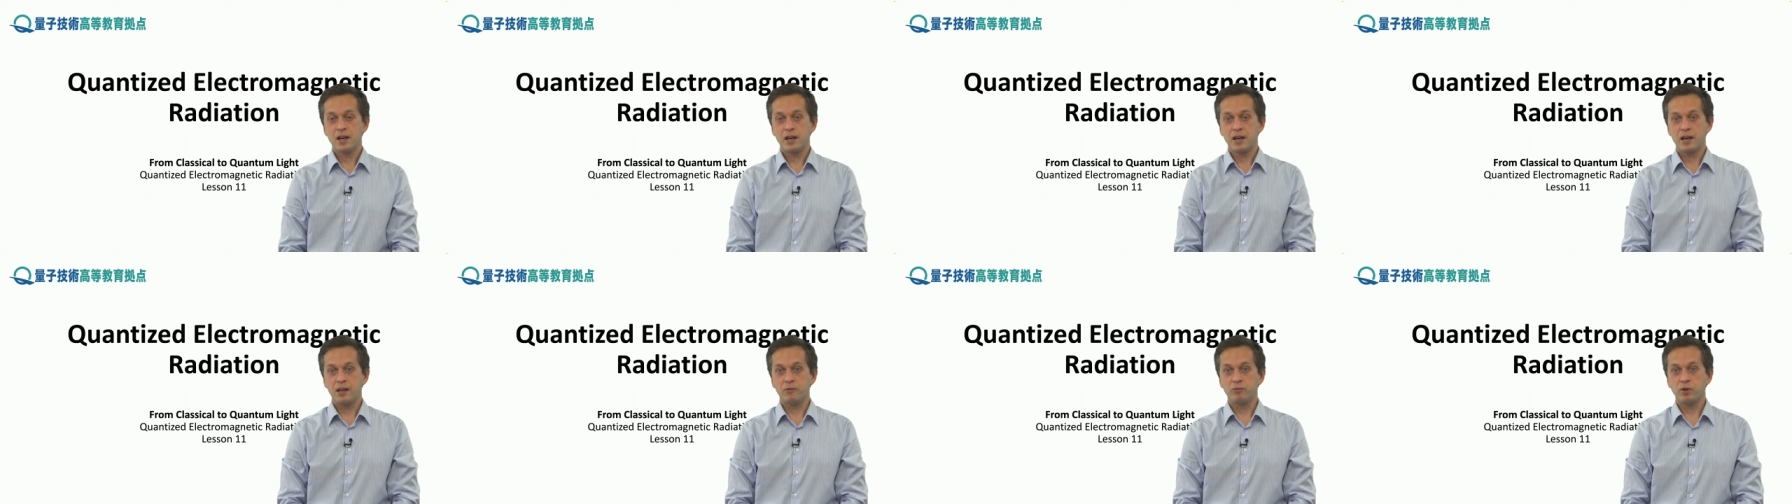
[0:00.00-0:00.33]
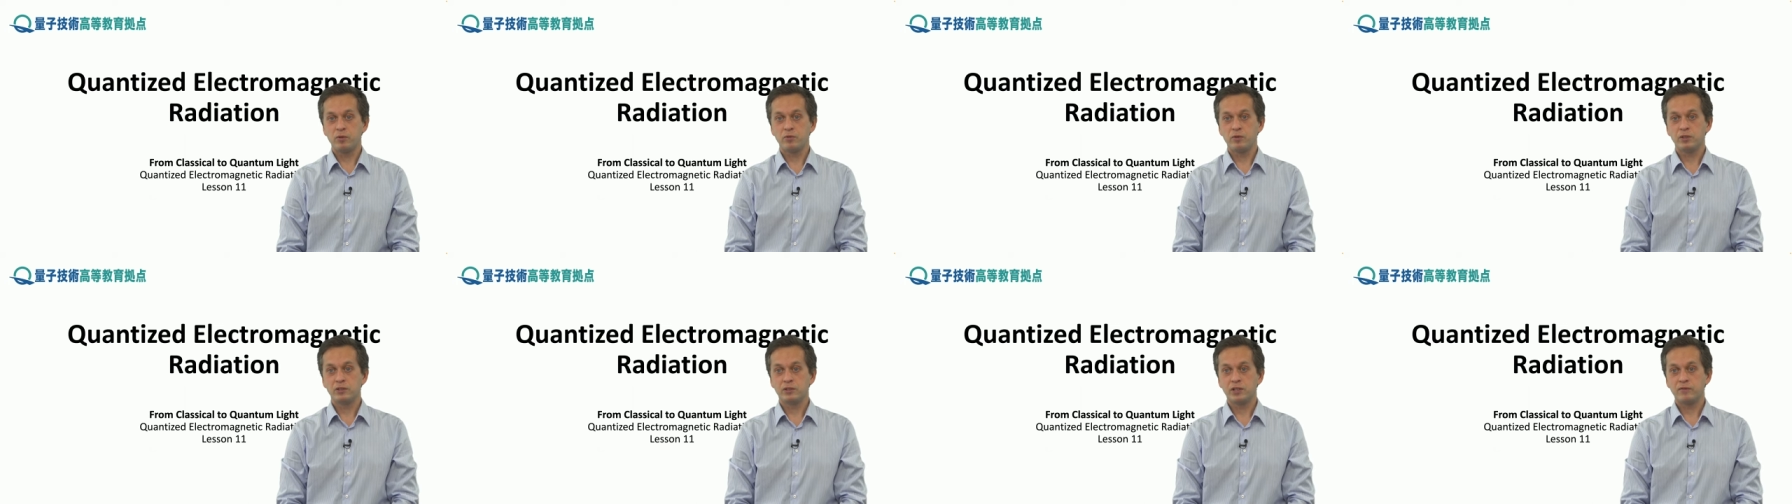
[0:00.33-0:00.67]
and we
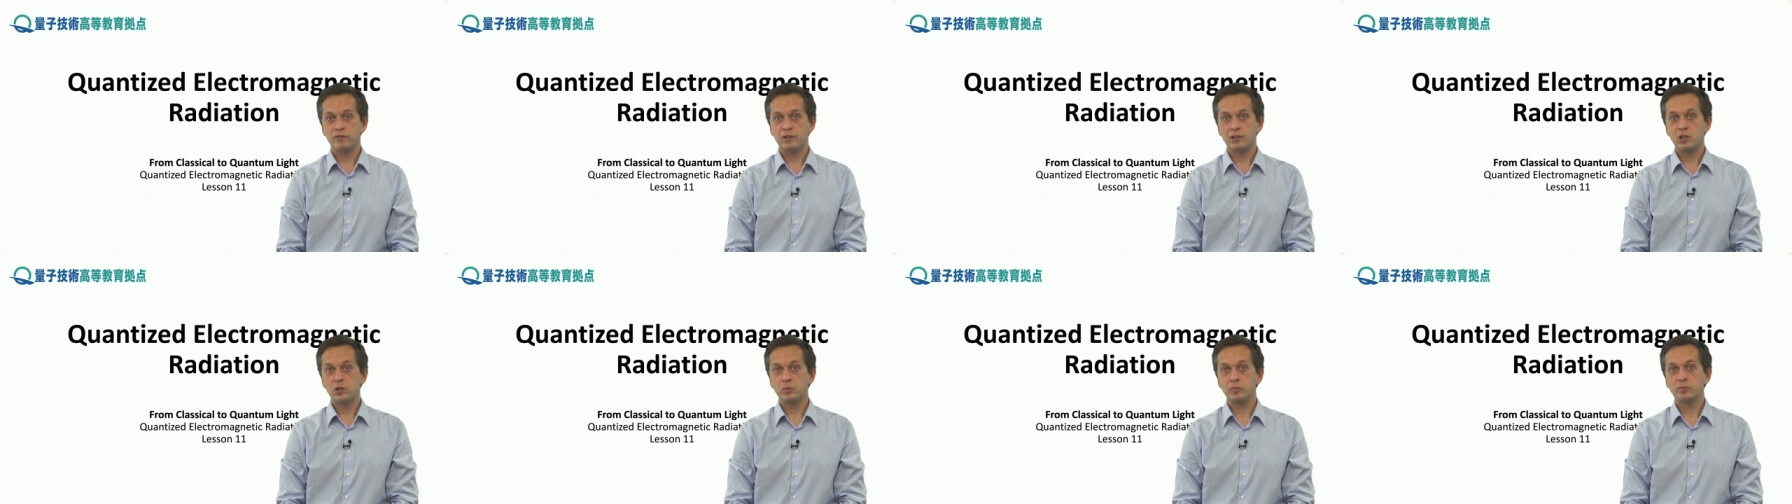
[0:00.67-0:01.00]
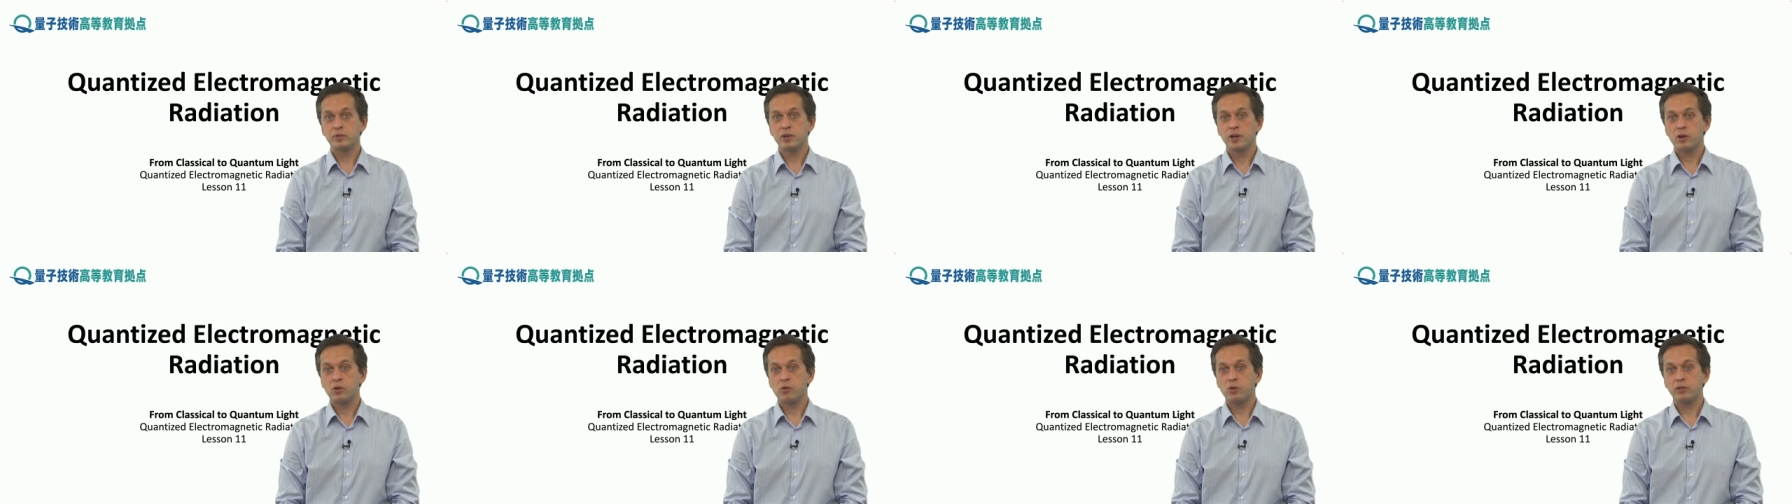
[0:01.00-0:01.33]
will develop
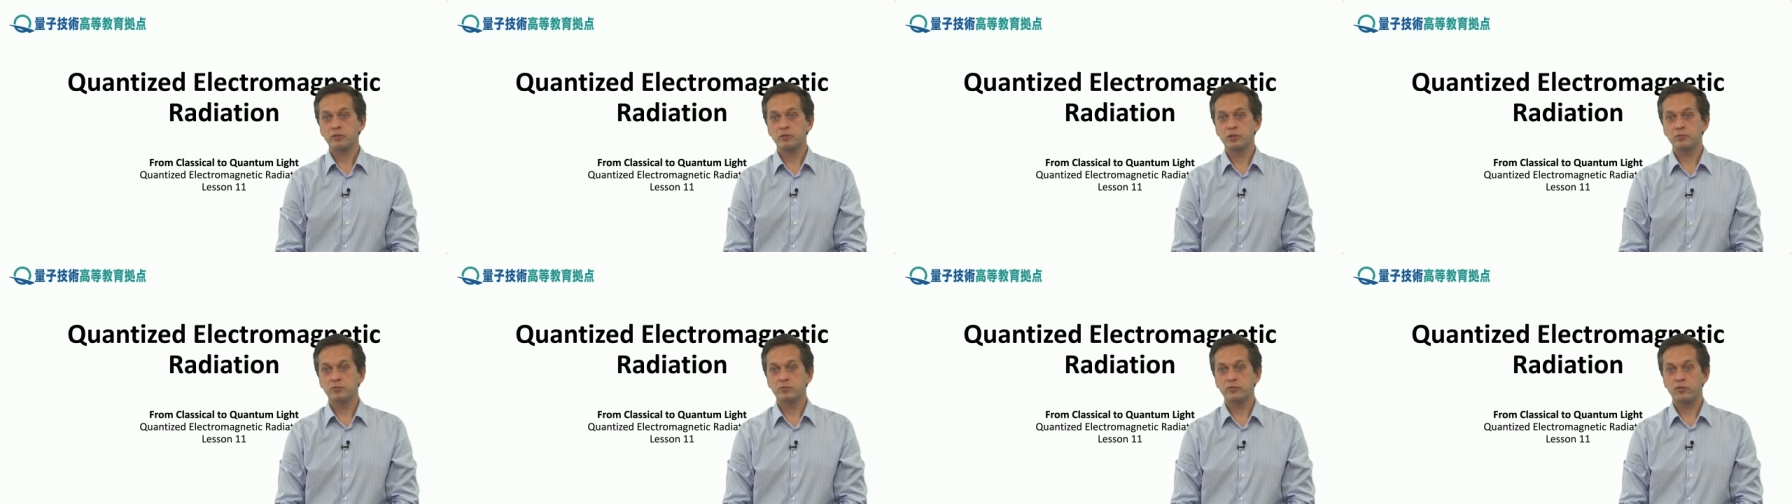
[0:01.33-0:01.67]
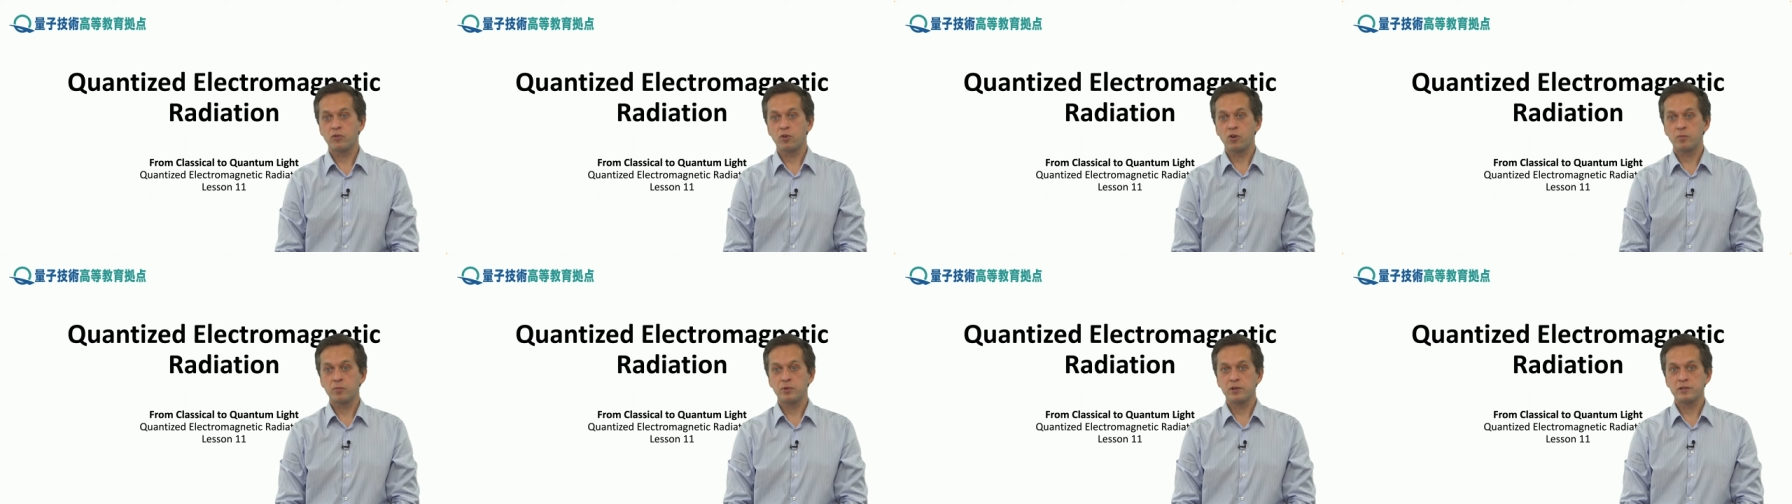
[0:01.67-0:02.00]
quantum
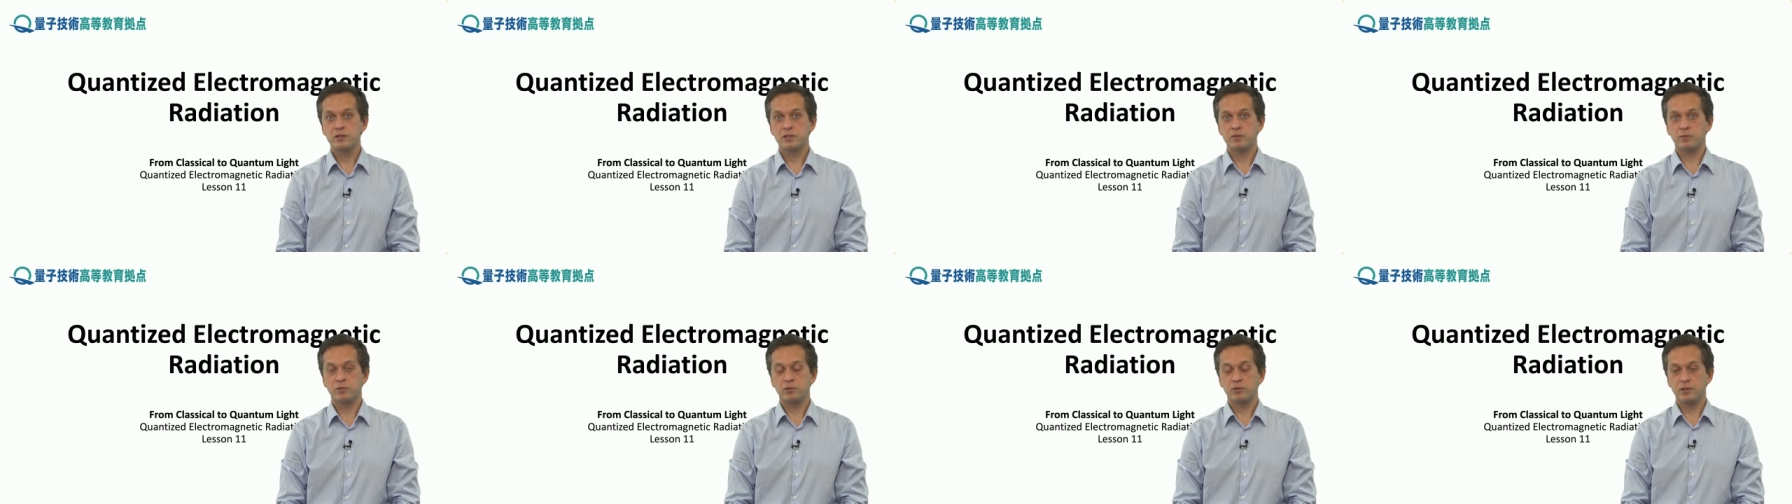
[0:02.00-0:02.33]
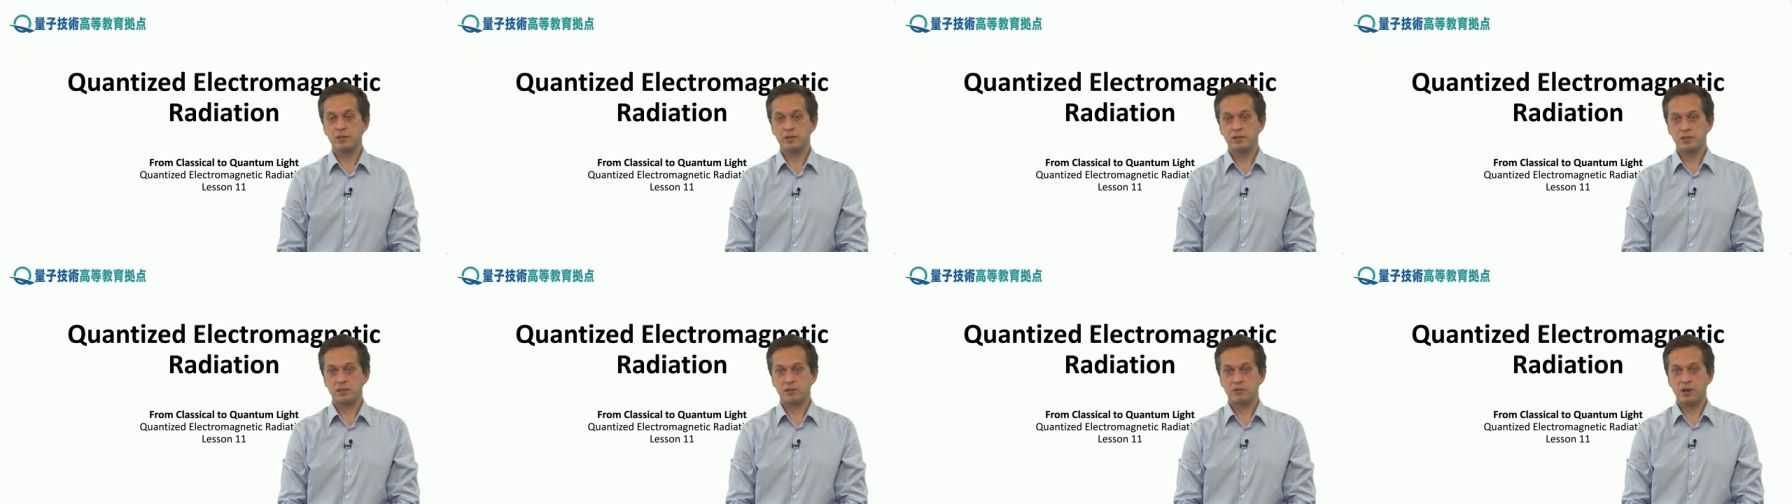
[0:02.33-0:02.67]
formalism to
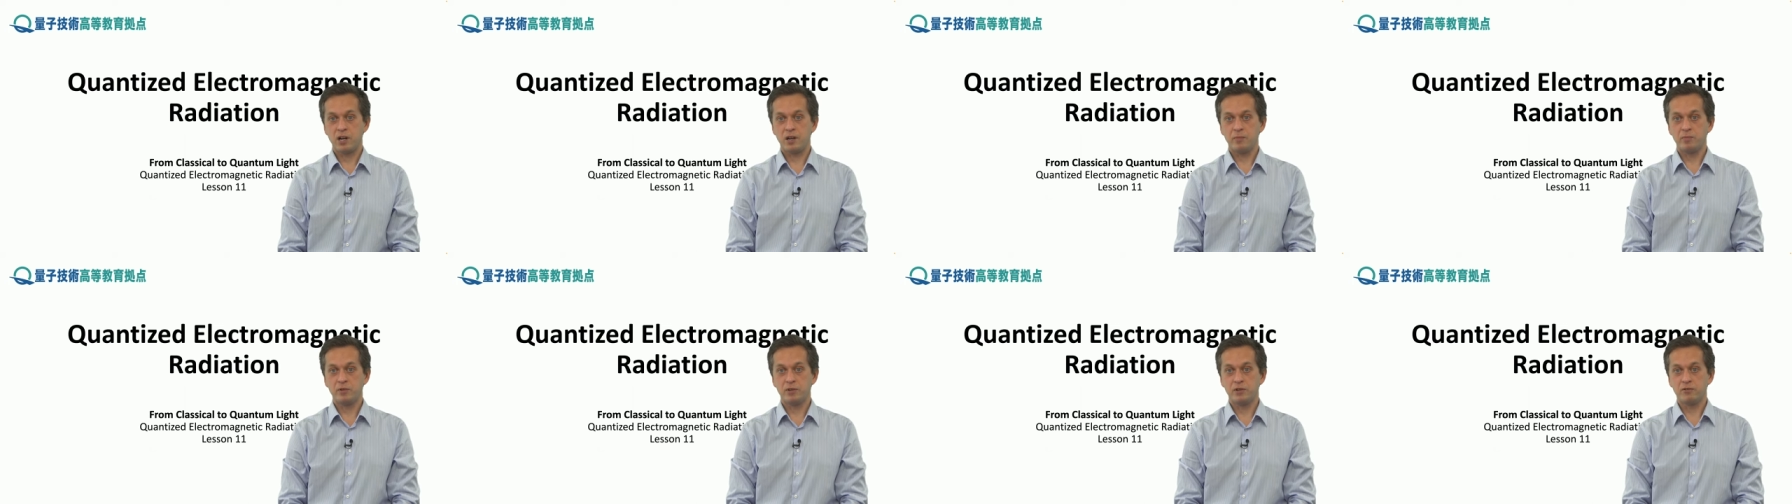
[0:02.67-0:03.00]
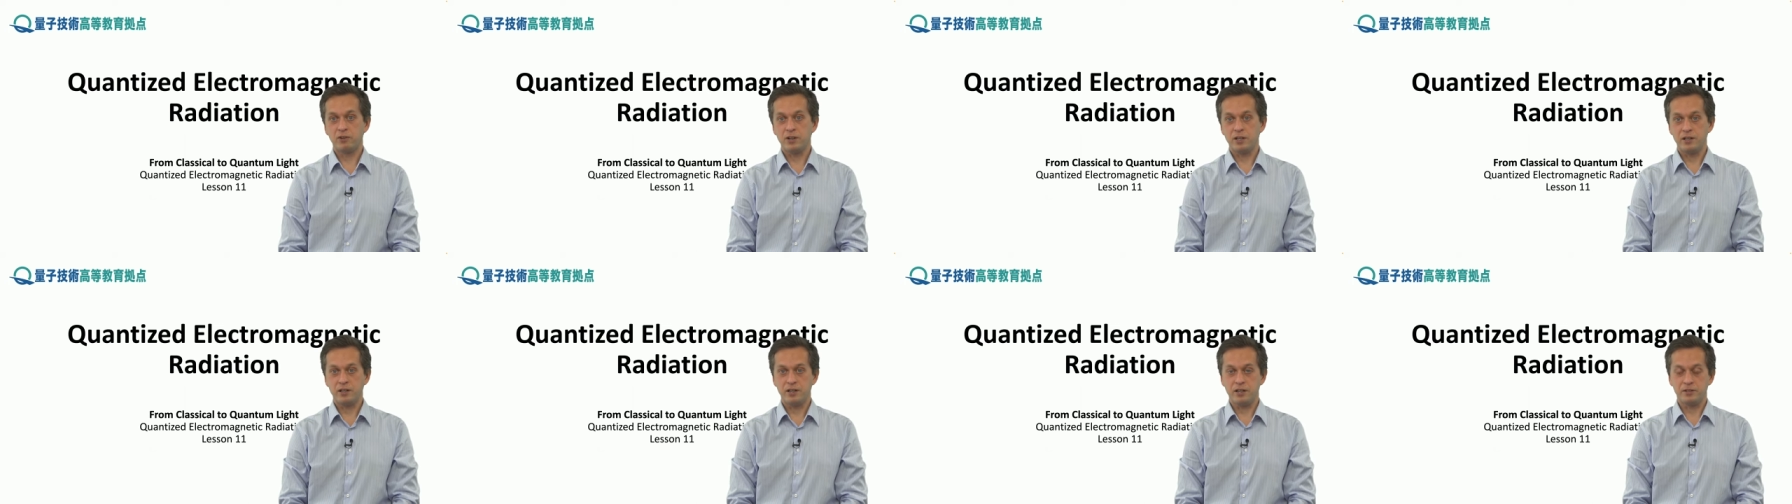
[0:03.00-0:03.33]
describe
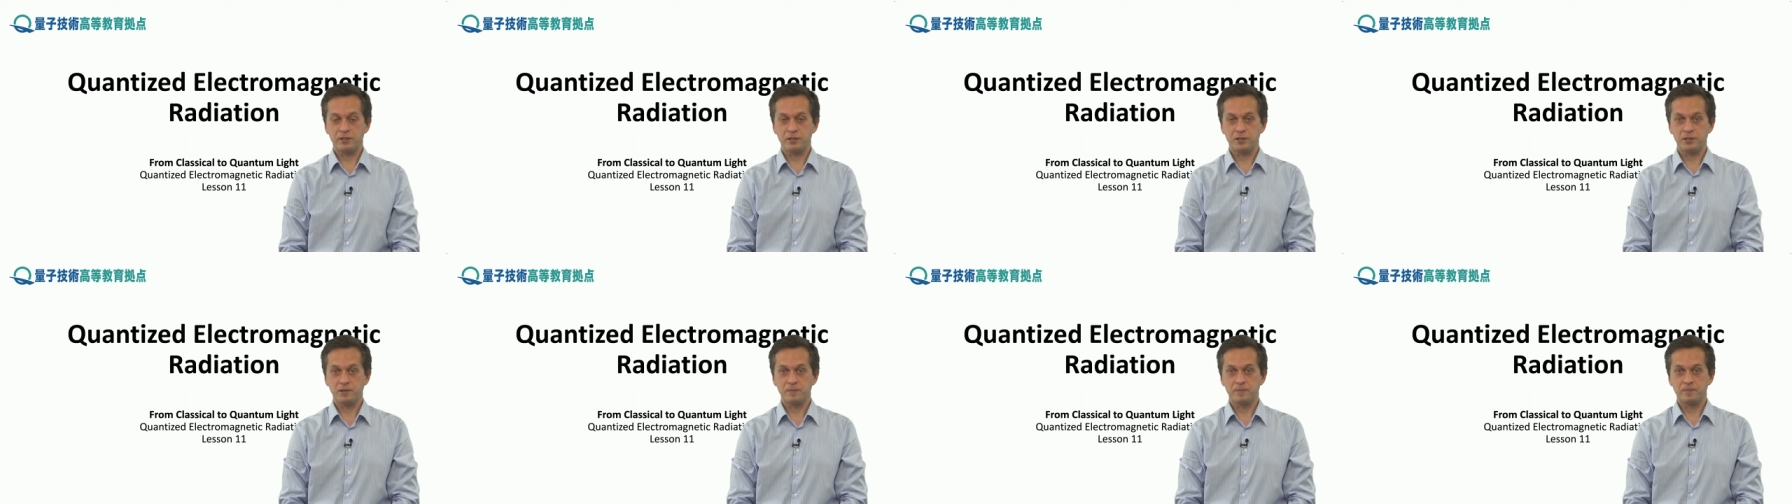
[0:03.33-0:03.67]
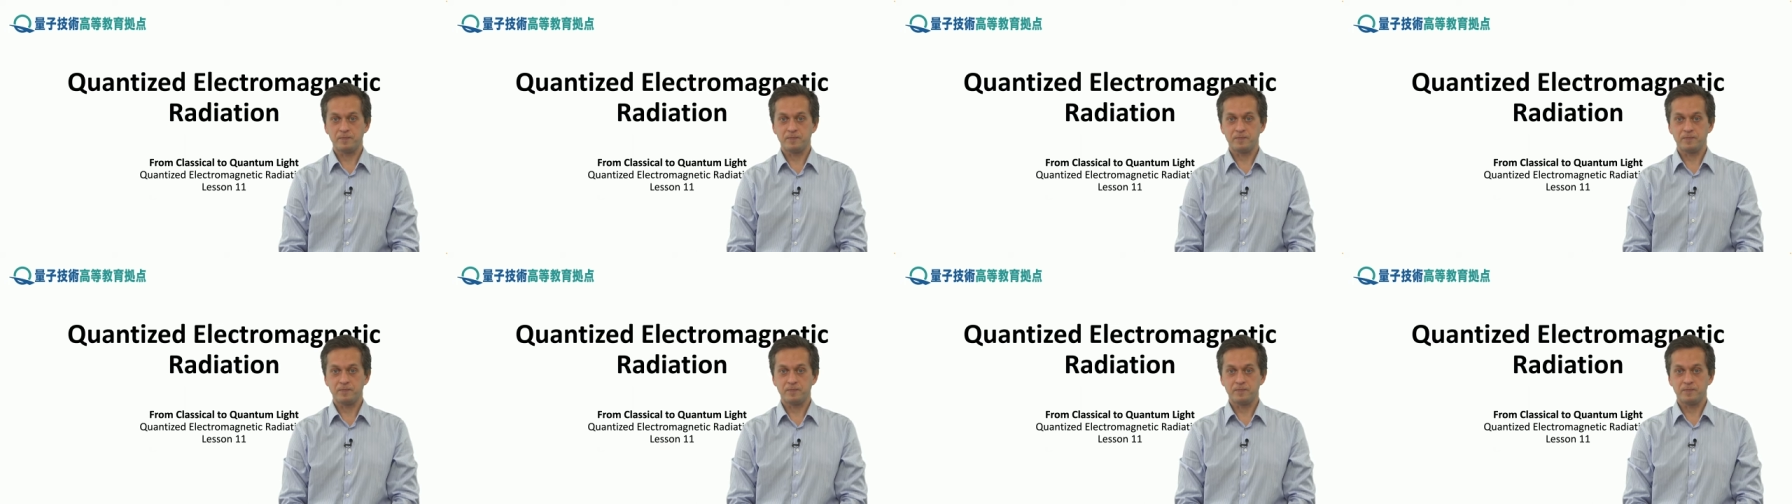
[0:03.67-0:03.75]
radiation.